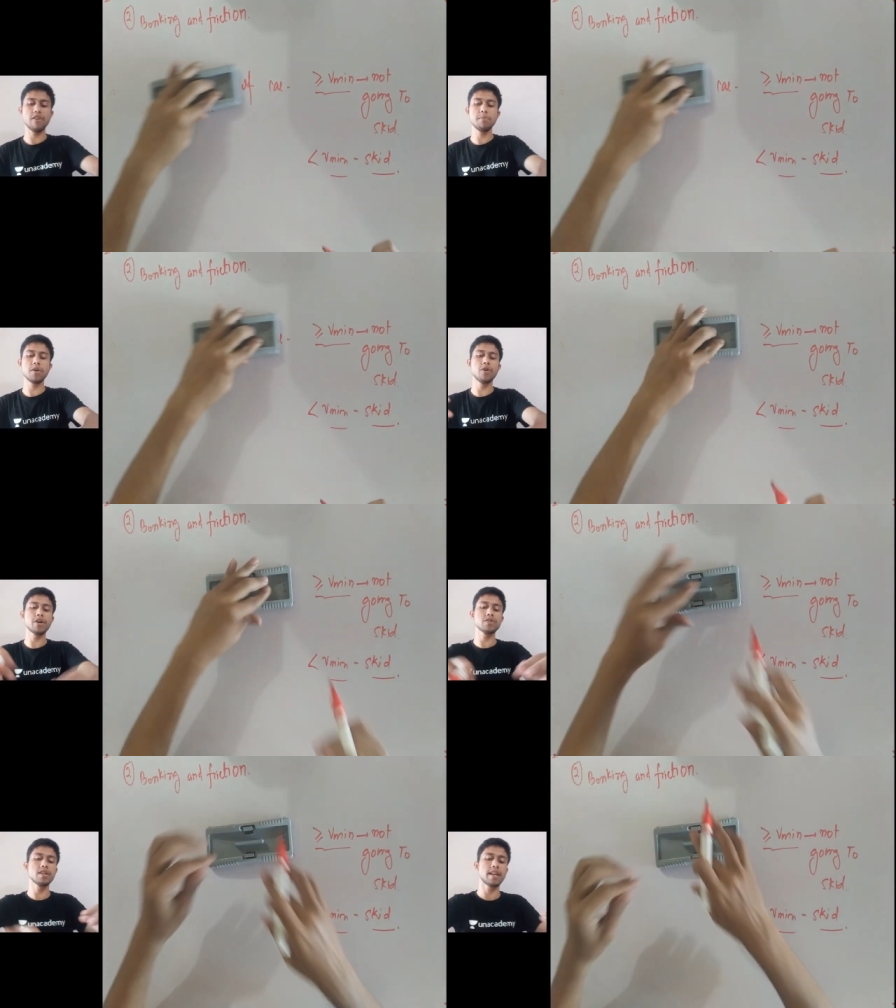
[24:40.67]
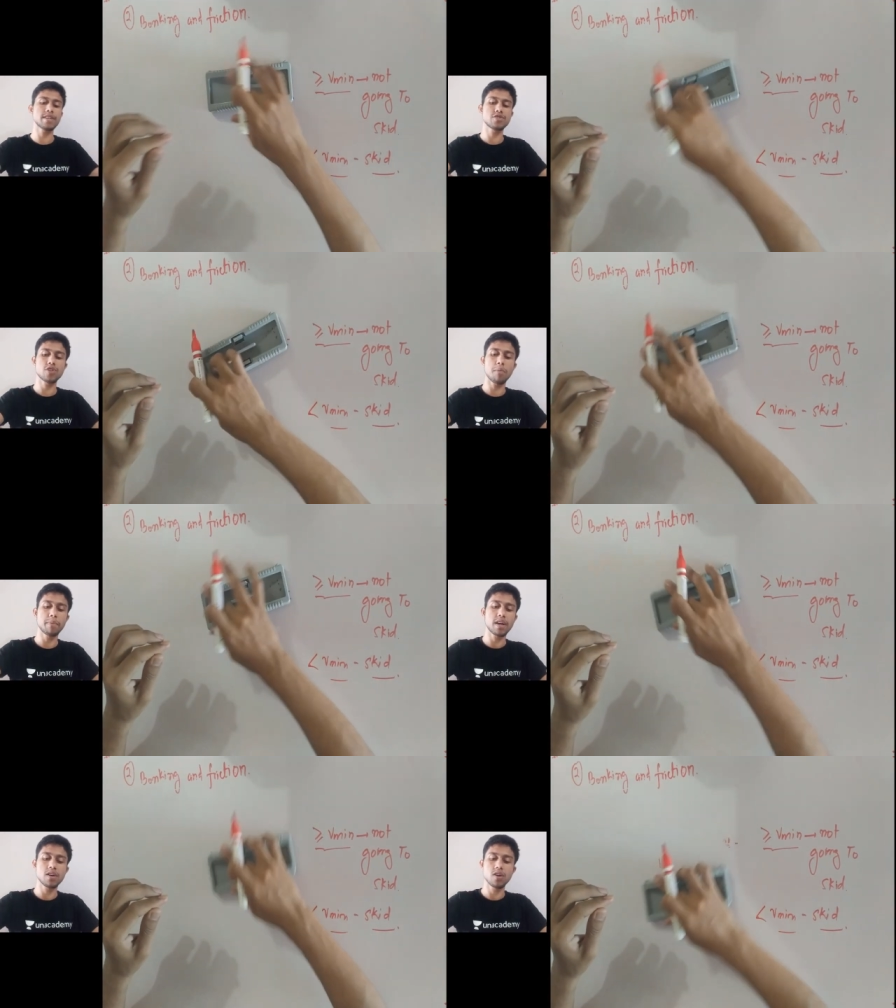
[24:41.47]
Now we'll be going to the next
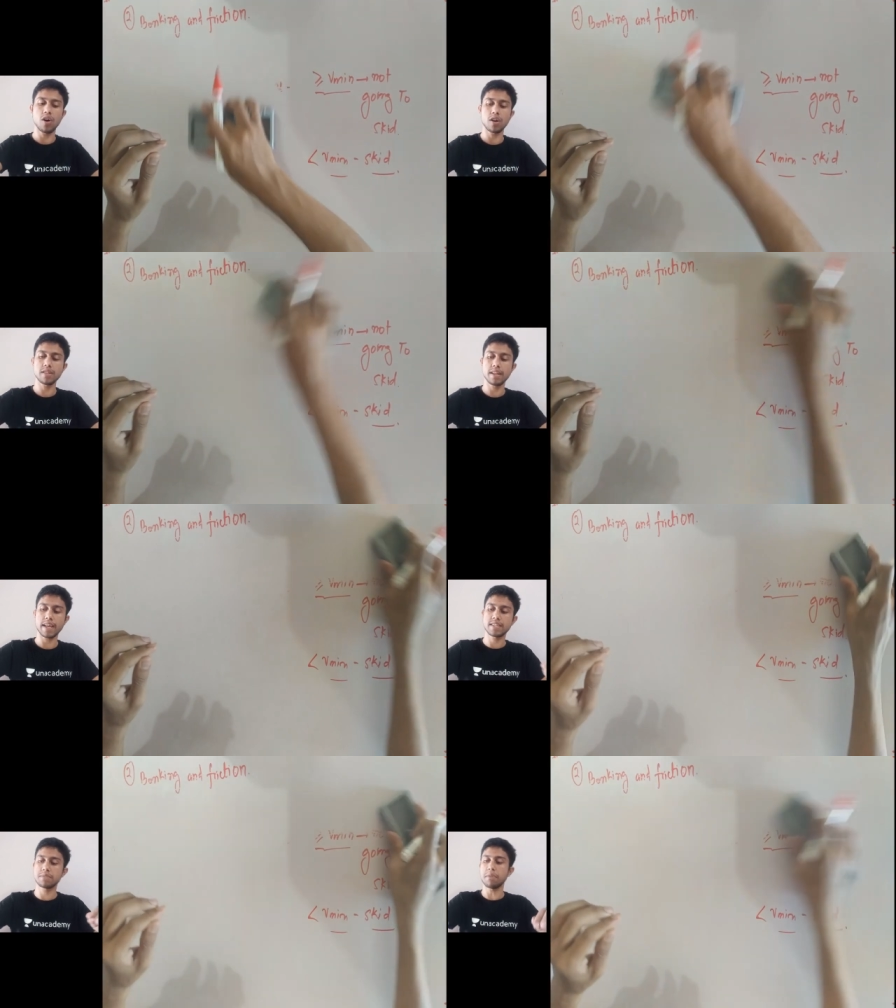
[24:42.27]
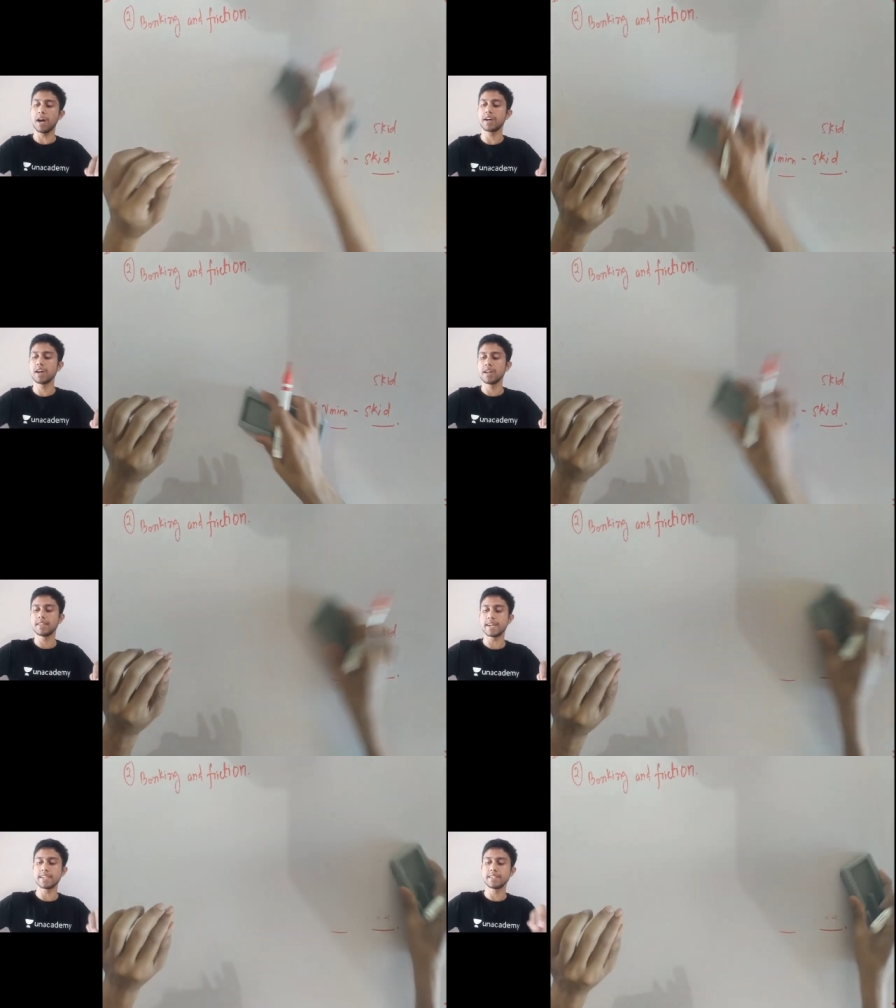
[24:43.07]
topic or the next part,
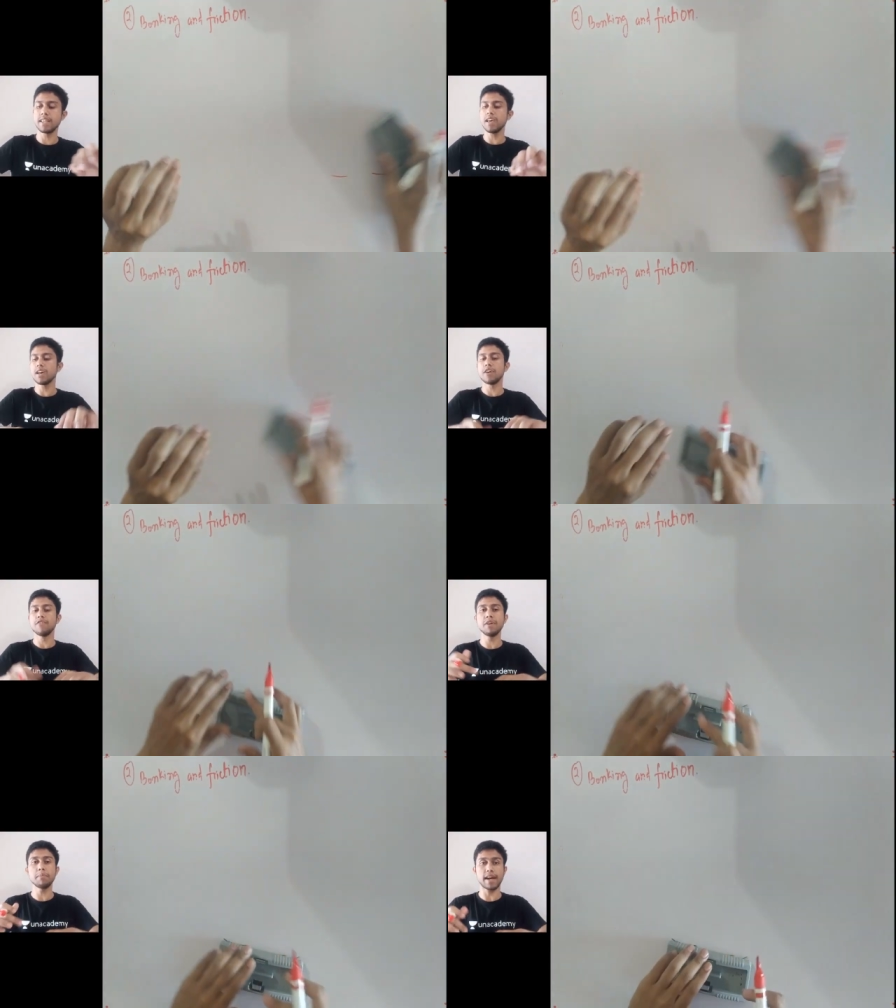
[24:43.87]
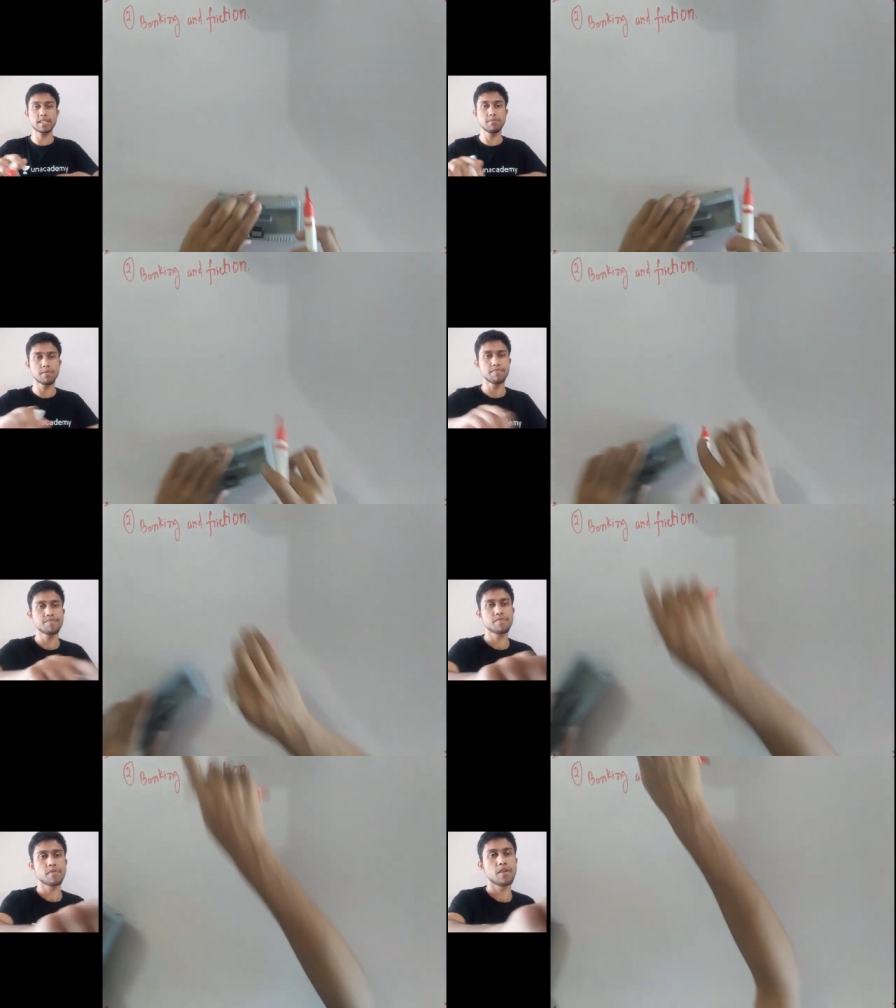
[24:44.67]
that is the v
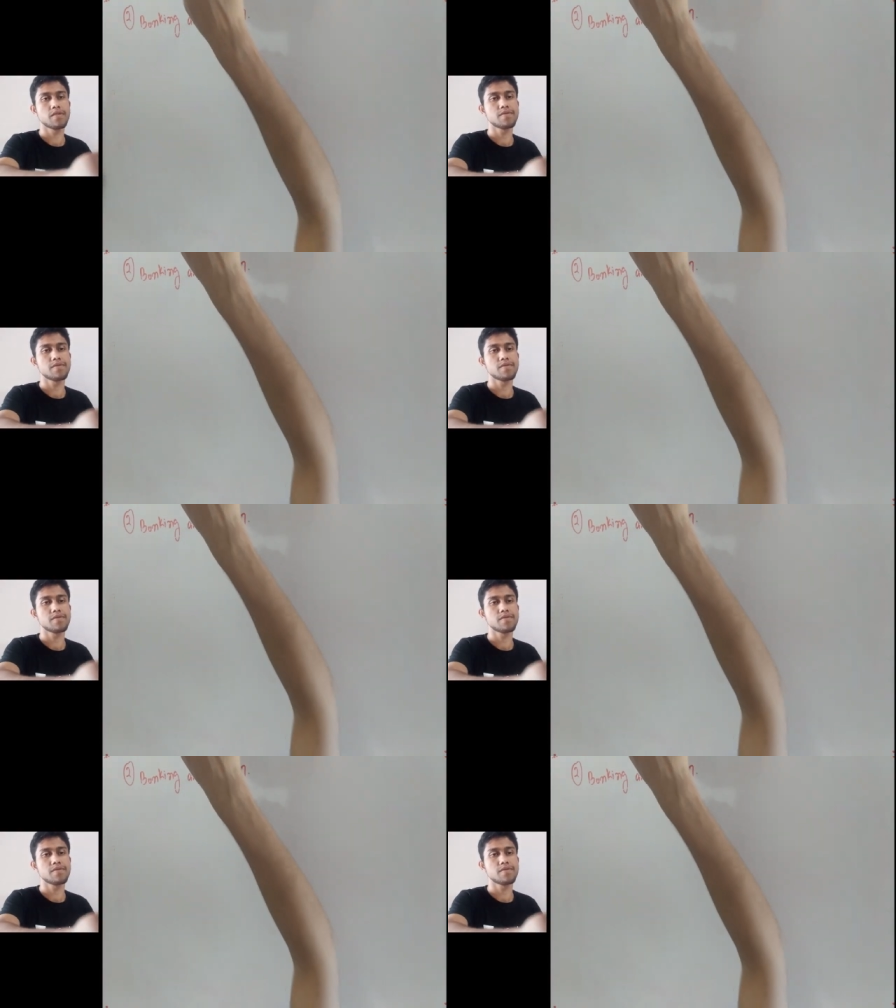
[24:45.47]
maximum.